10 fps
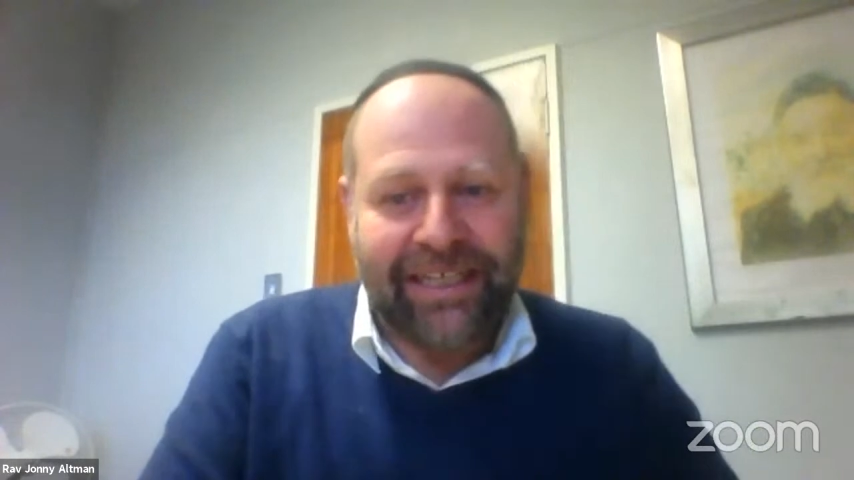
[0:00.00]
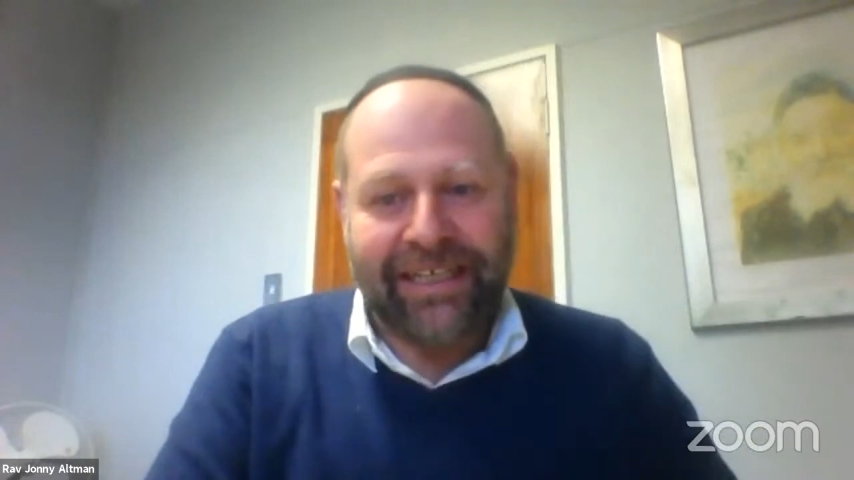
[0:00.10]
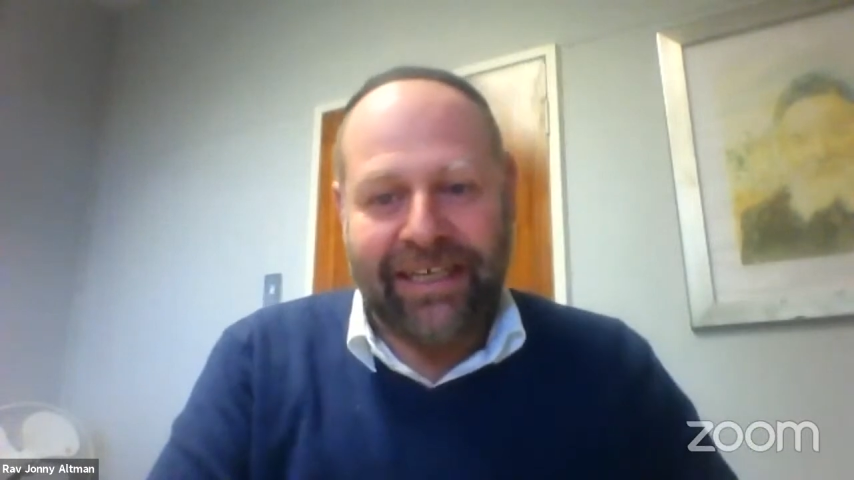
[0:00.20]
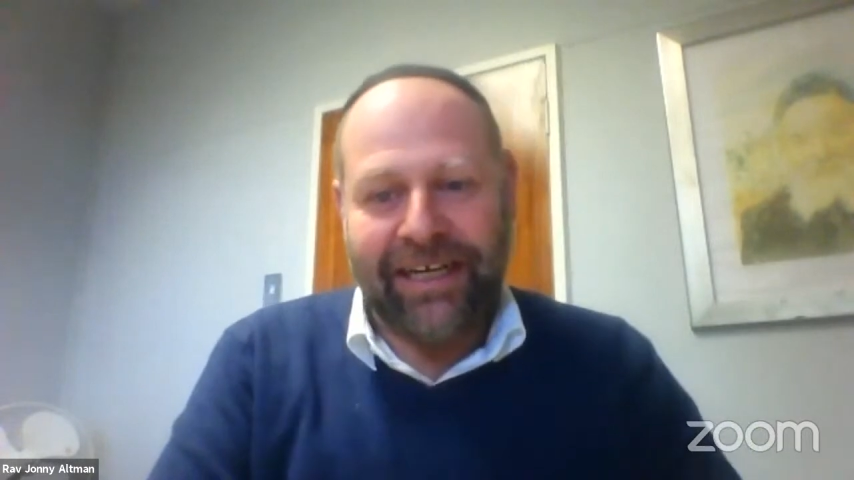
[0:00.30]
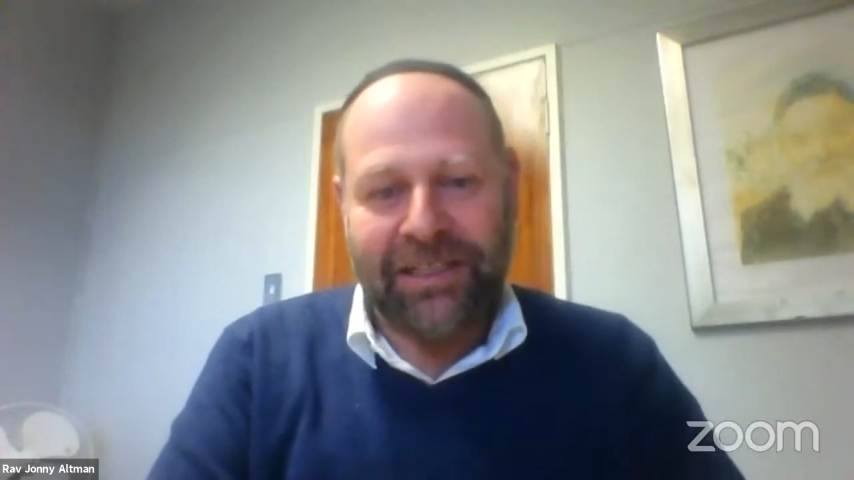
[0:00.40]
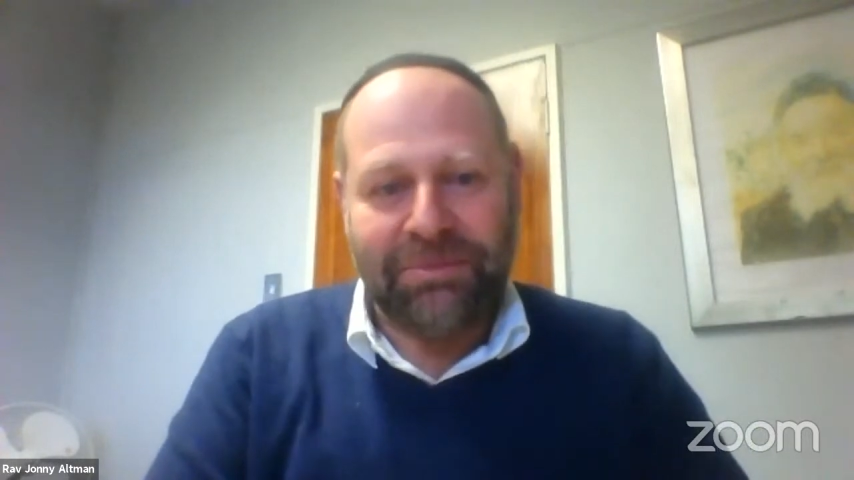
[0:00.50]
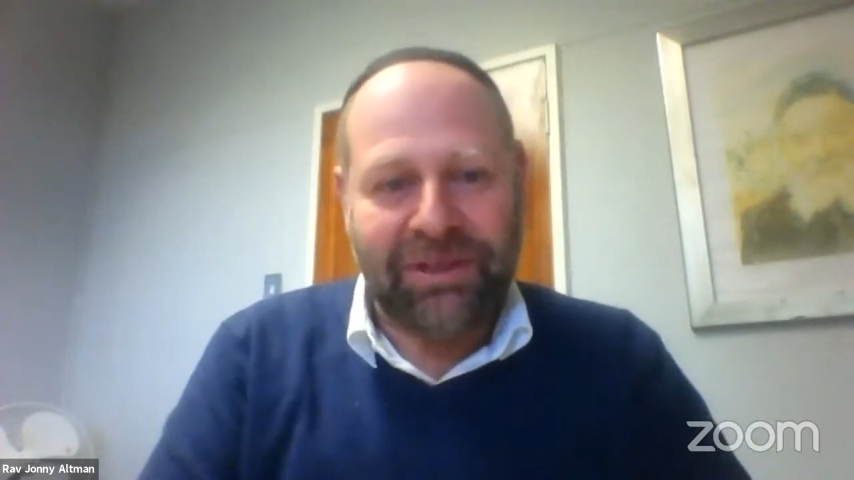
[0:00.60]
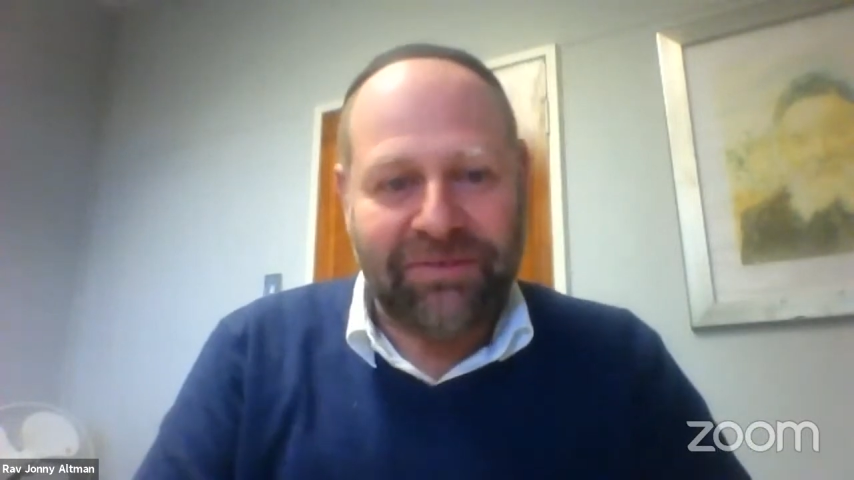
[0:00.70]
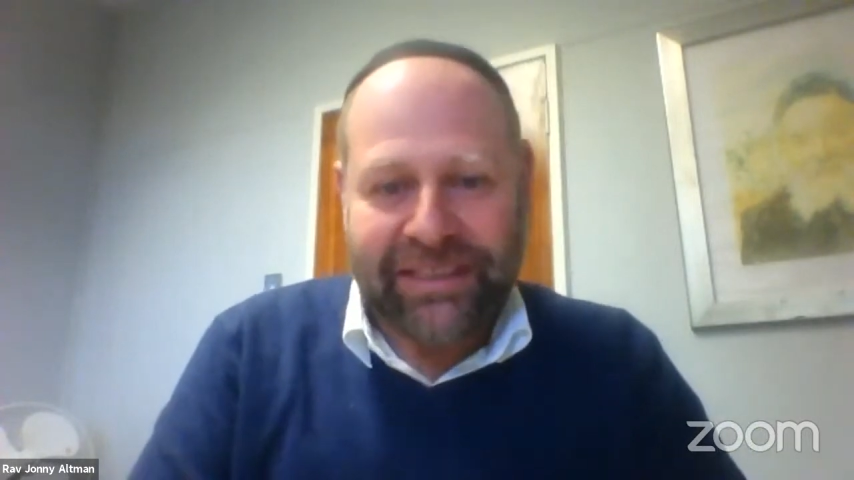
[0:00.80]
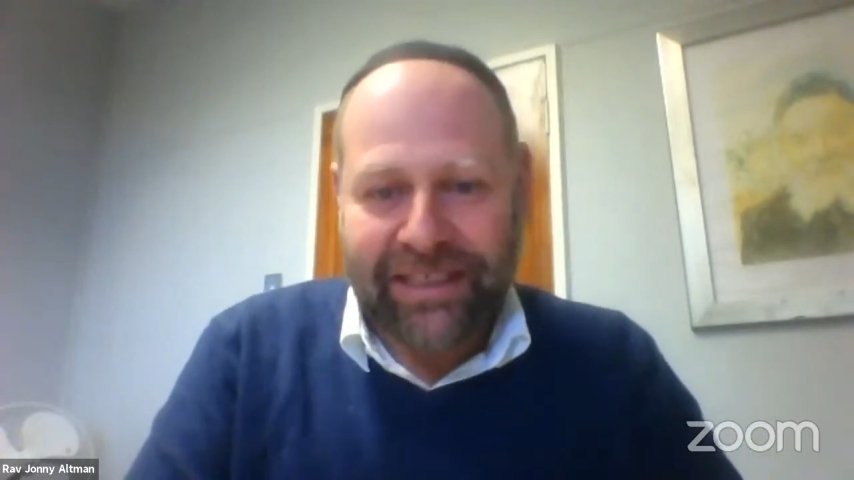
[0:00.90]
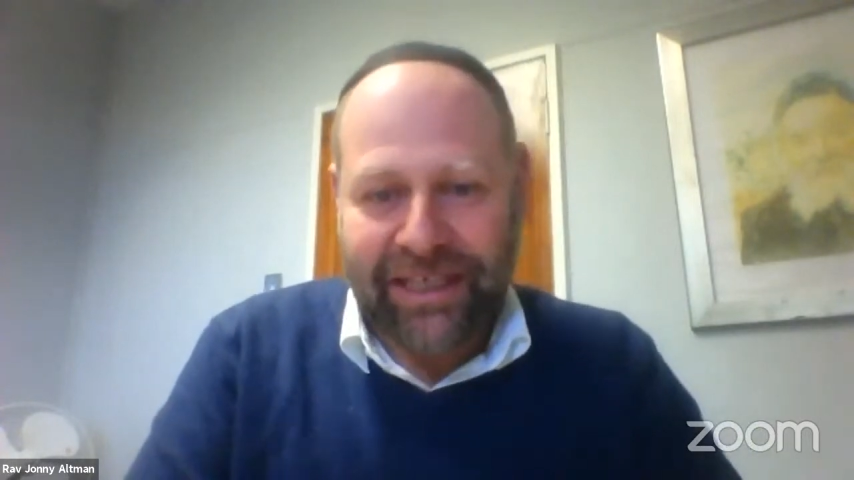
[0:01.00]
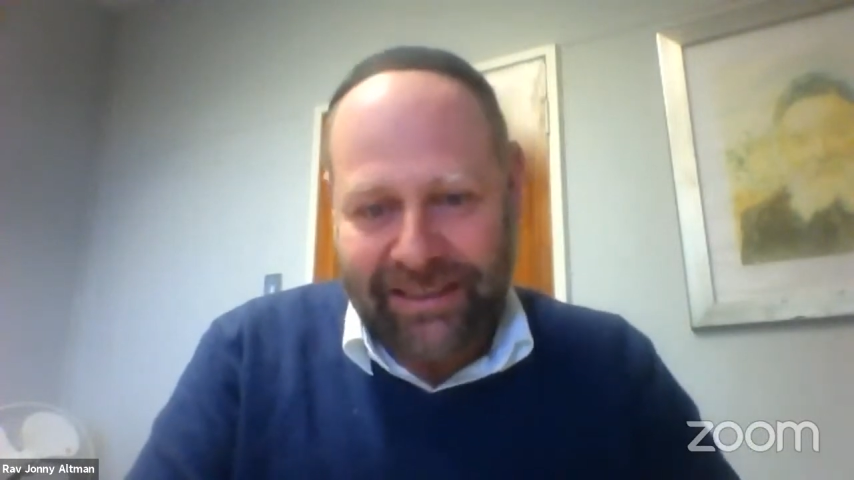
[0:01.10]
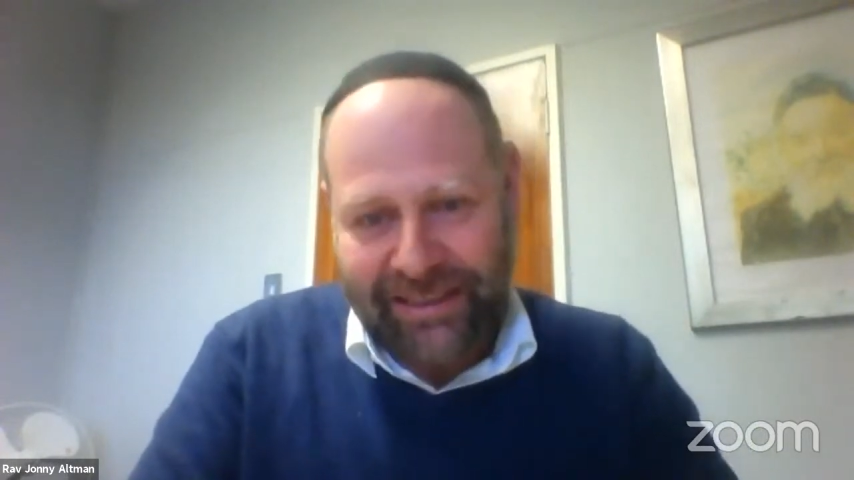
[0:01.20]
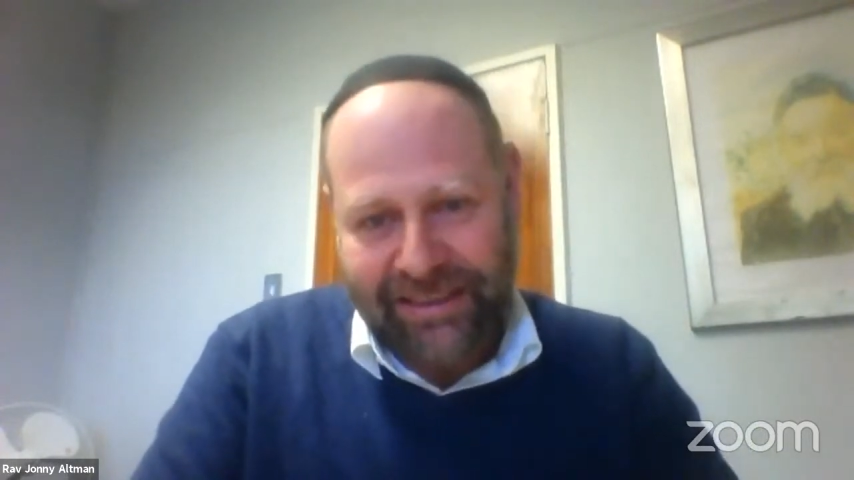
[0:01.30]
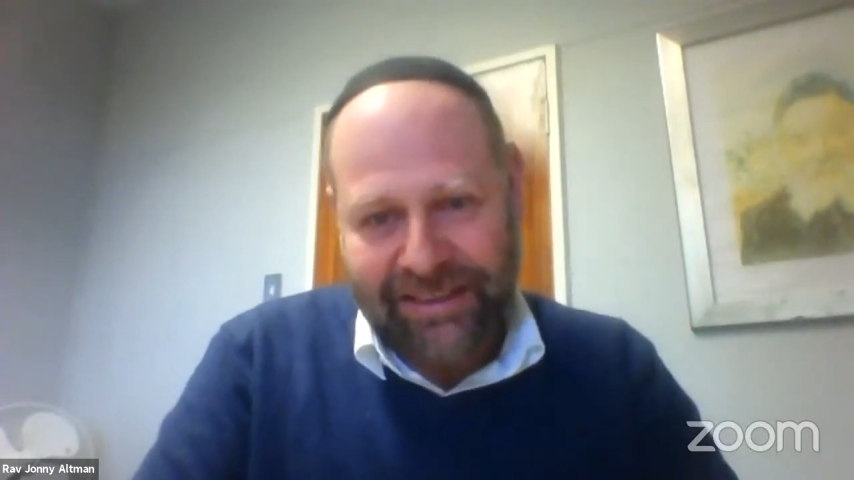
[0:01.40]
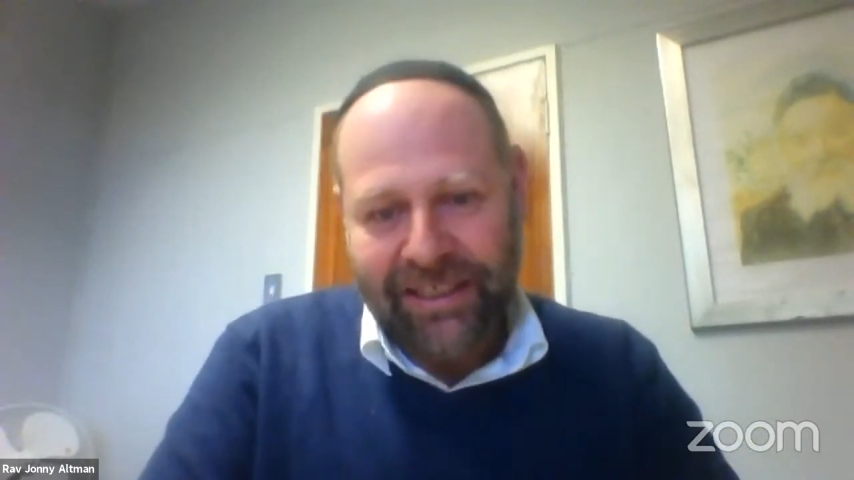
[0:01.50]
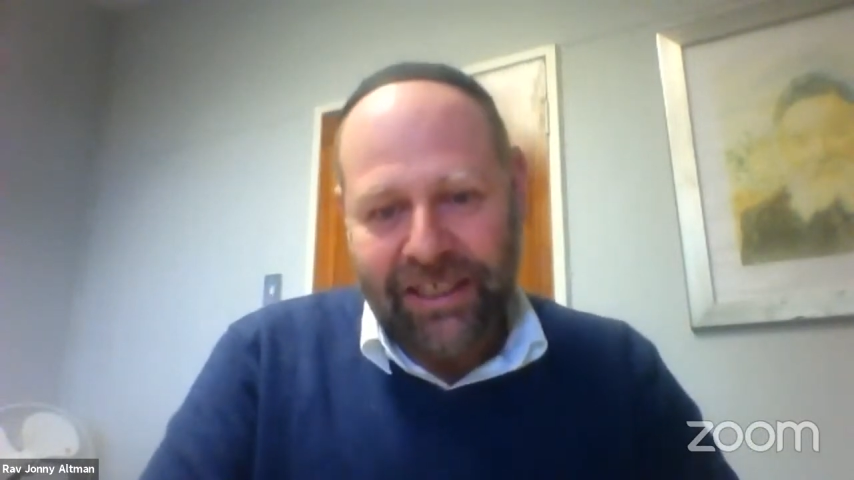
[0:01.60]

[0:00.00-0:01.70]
and get a little bit of insight in it.